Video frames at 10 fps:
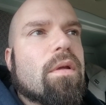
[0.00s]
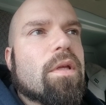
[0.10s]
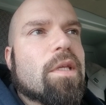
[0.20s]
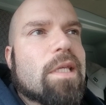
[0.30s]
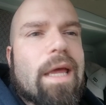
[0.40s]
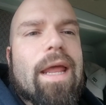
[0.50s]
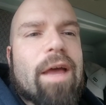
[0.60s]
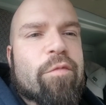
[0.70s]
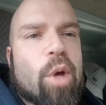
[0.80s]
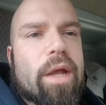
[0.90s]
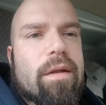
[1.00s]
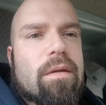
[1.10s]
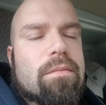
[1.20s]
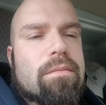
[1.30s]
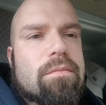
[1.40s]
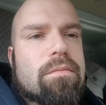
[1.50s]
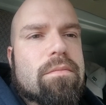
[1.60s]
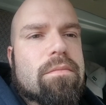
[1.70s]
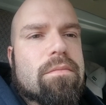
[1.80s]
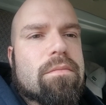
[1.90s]
get FMOD
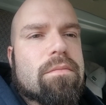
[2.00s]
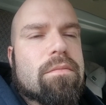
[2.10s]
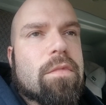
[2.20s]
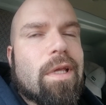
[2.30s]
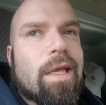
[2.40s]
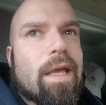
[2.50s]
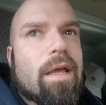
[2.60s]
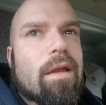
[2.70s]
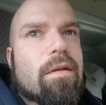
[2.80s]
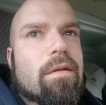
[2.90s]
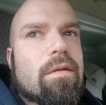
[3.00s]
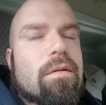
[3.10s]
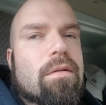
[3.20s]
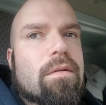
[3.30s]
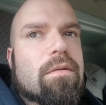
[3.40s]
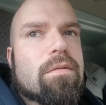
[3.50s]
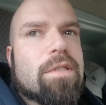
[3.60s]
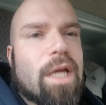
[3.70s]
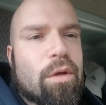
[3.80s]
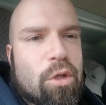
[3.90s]
and
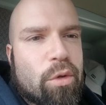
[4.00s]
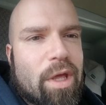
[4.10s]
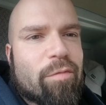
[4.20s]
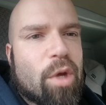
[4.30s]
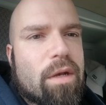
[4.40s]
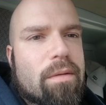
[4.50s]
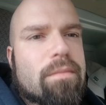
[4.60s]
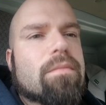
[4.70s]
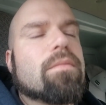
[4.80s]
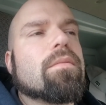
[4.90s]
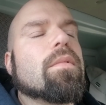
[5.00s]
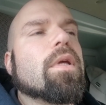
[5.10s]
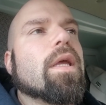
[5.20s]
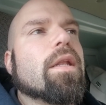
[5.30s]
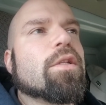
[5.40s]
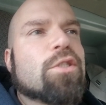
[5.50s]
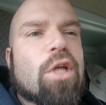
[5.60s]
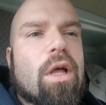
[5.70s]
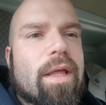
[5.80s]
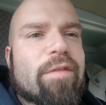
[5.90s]
download FMOD and
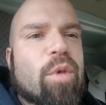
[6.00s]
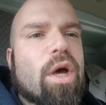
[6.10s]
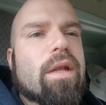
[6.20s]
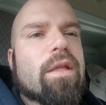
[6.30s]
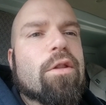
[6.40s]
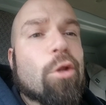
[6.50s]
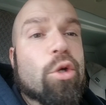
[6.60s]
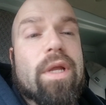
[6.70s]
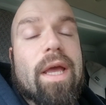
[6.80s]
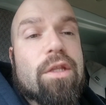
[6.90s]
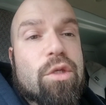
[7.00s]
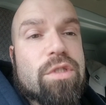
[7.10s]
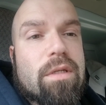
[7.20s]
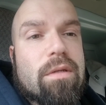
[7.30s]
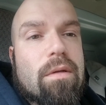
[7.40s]
install FMOD and learn how to use it.